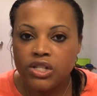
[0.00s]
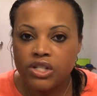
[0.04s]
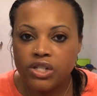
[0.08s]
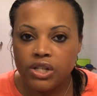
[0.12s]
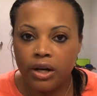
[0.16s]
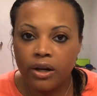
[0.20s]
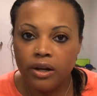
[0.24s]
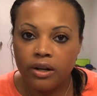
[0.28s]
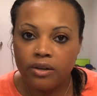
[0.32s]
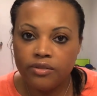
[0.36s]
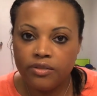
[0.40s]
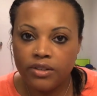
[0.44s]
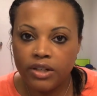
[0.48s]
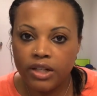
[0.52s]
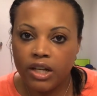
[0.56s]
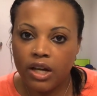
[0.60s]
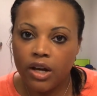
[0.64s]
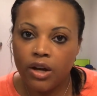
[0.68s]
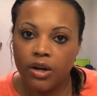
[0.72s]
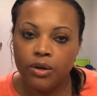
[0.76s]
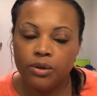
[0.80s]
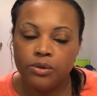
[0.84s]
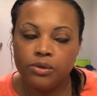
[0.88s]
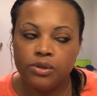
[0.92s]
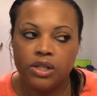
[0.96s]
sharing
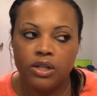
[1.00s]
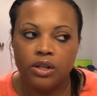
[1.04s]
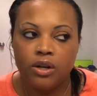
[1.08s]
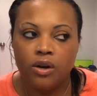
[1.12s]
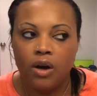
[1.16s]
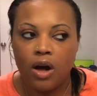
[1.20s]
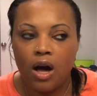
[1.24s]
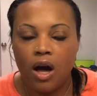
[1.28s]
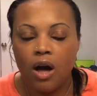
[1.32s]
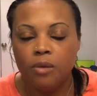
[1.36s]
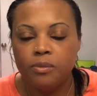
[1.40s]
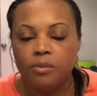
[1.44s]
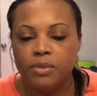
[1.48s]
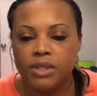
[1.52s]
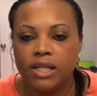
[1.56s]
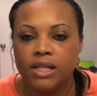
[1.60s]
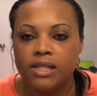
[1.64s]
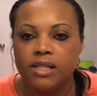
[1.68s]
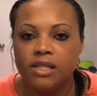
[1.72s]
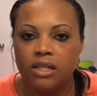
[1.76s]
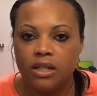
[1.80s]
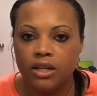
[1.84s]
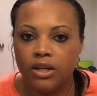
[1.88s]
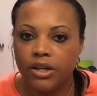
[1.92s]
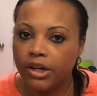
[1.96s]
videos, you know, helps
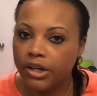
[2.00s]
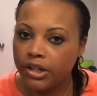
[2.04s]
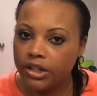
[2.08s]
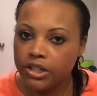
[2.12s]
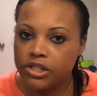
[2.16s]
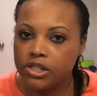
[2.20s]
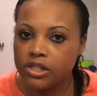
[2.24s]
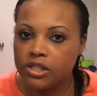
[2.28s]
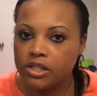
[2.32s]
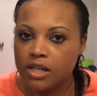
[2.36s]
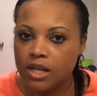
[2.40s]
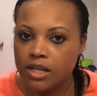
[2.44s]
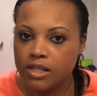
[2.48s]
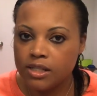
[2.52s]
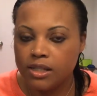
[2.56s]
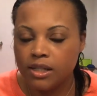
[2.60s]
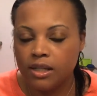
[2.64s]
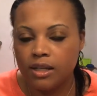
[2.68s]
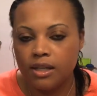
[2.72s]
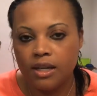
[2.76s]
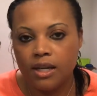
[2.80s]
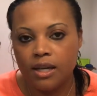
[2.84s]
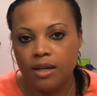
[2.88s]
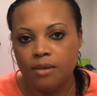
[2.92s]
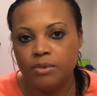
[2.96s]
us and encourages us
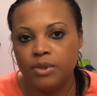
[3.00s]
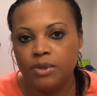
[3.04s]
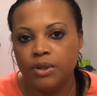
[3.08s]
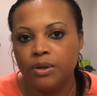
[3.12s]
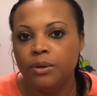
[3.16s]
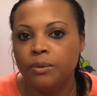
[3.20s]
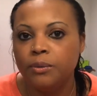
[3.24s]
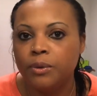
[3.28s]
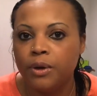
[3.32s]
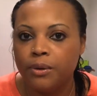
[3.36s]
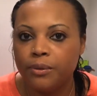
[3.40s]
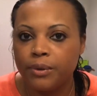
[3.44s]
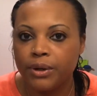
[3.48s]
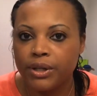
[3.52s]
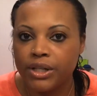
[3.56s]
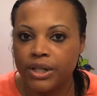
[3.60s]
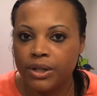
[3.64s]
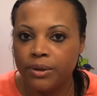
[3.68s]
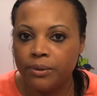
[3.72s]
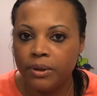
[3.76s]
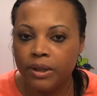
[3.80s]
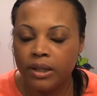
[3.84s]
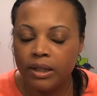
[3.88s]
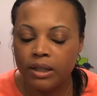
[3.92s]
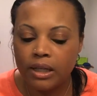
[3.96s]
to keep doing what we're
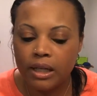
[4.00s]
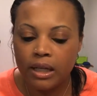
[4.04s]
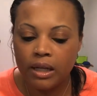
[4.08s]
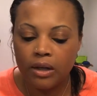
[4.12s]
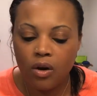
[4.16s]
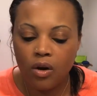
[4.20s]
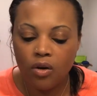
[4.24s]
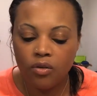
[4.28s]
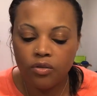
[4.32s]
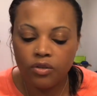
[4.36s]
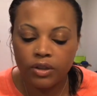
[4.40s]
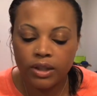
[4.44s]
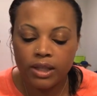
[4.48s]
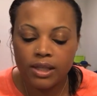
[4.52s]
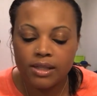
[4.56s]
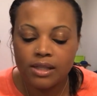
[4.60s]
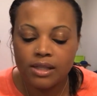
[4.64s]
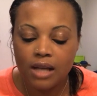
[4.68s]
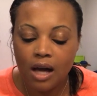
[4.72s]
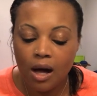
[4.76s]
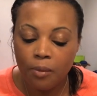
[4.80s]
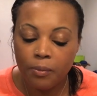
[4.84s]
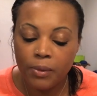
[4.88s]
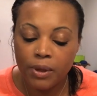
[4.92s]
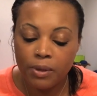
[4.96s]
doing, and hopefully it's
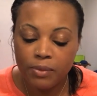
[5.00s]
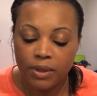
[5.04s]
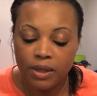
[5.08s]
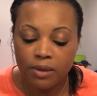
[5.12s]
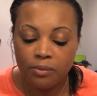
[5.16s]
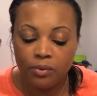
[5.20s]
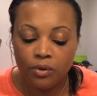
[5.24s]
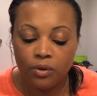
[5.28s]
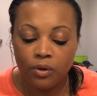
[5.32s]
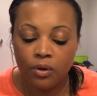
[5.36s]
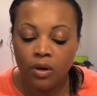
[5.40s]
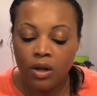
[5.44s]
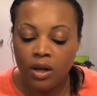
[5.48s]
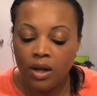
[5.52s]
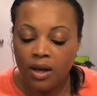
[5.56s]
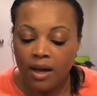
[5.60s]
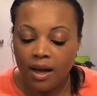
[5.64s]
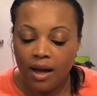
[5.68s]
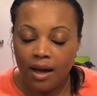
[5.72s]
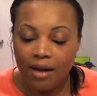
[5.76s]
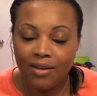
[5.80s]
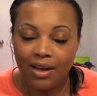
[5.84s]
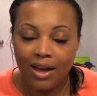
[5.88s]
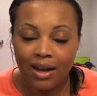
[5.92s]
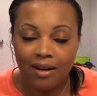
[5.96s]
helping people.
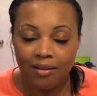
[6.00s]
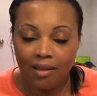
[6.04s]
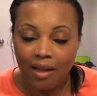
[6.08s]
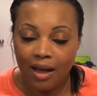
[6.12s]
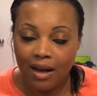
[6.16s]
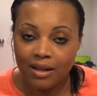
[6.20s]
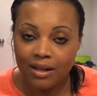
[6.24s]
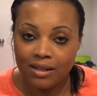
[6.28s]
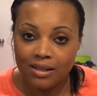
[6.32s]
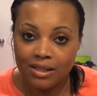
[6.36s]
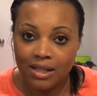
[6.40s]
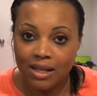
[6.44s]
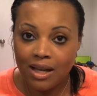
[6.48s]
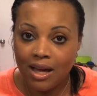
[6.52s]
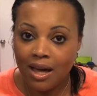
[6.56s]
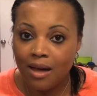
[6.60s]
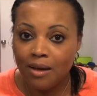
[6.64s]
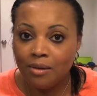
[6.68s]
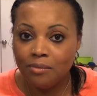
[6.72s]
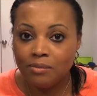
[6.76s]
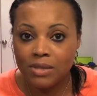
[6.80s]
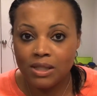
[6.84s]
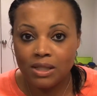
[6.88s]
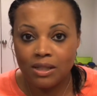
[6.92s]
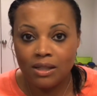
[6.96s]
I've had a lot of
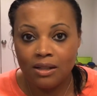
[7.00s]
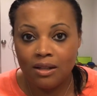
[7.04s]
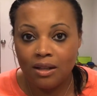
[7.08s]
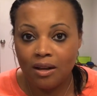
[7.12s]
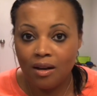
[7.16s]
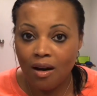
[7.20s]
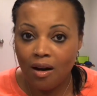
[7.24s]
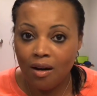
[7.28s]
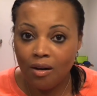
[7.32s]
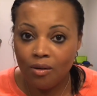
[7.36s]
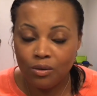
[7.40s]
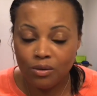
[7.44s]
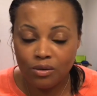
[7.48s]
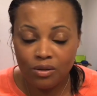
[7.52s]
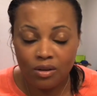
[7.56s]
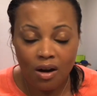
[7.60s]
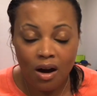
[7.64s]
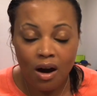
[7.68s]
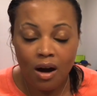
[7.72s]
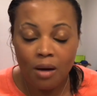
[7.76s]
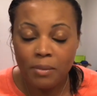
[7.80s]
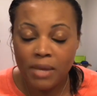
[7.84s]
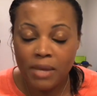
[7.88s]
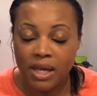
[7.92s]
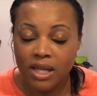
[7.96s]
DMs and all
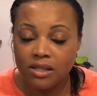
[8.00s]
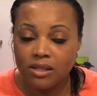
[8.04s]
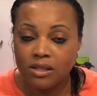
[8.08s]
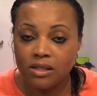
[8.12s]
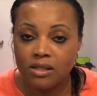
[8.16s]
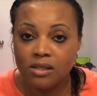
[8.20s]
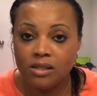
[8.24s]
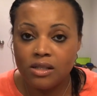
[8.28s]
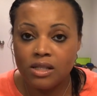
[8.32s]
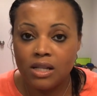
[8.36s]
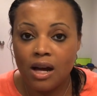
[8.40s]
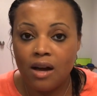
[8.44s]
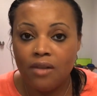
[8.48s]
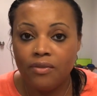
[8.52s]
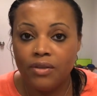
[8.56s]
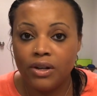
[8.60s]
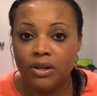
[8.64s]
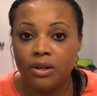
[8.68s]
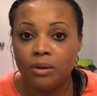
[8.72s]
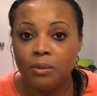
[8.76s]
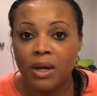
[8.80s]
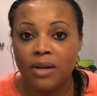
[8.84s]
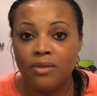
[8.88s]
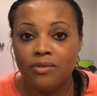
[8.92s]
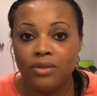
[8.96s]
comments and stuff
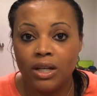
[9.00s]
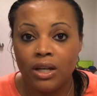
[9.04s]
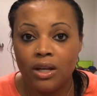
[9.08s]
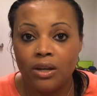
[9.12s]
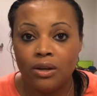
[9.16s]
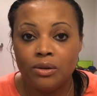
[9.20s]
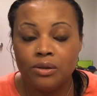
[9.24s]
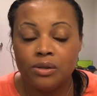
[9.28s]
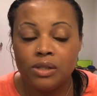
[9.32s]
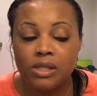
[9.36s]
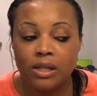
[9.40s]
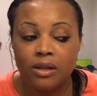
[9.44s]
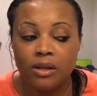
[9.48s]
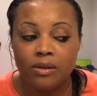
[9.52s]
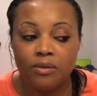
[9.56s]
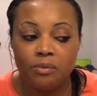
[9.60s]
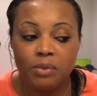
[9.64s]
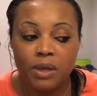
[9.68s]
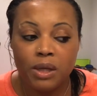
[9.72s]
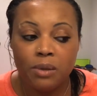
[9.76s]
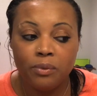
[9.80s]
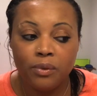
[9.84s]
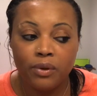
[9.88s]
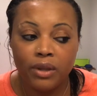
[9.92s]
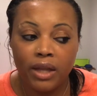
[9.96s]
under my videos of
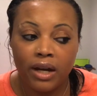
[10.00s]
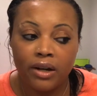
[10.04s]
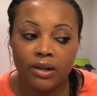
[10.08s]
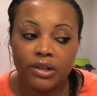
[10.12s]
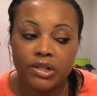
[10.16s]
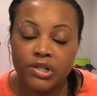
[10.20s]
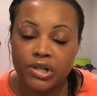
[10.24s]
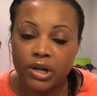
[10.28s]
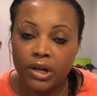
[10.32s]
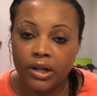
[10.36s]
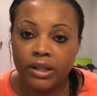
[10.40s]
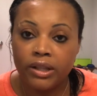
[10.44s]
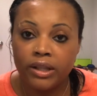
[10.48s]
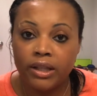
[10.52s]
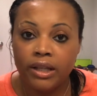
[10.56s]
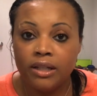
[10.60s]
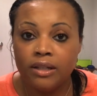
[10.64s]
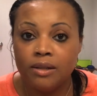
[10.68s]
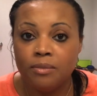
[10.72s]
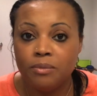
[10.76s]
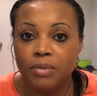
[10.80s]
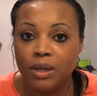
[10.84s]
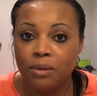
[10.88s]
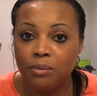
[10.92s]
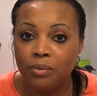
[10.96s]
people that are
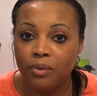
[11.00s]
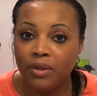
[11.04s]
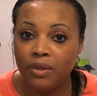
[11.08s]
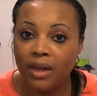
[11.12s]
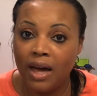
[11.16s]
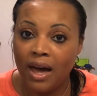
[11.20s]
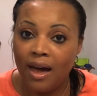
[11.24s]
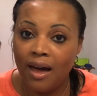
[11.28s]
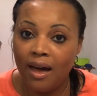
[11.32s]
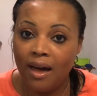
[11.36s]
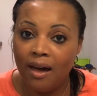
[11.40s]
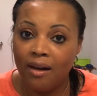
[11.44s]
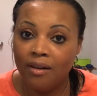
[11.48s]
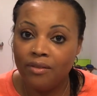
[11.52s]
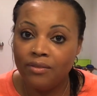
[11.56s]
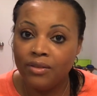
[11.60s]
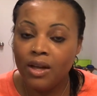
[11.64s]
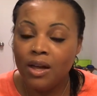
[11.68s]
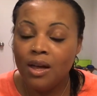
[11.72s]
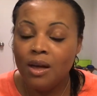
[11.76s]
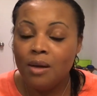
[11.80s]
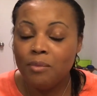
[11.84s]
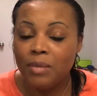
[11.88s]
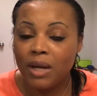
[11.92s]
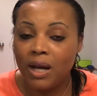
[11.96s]
struggling and people that have
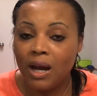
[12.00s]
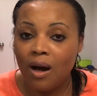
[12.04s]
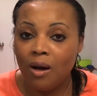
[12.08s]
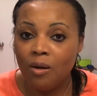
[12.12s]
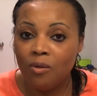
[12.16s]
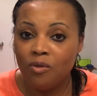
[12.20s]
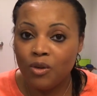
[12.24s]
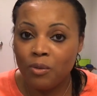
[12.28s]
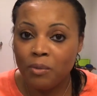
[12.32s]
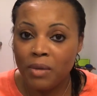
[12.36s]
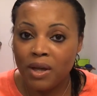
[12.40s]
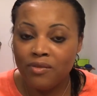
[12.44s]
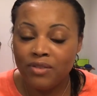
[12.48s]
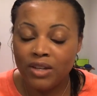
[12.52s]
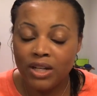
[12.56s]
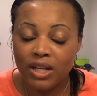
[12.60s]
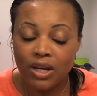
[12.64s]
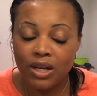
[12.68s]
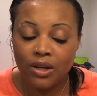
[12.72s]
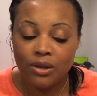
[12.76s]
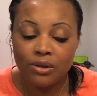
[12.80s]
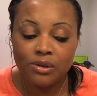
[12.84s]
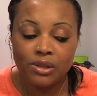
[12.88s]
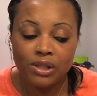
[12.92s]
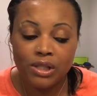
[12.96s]
been helped from my
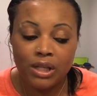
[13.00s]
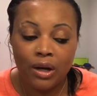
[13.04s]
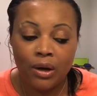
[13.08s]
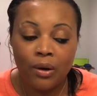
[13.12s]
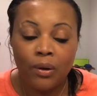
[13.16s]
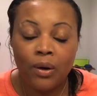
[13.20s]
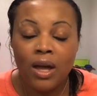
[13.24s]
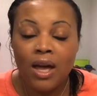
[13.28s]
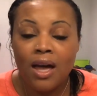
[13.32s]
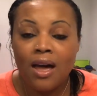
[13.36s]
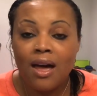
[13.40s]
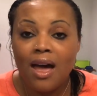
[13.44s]
videos. So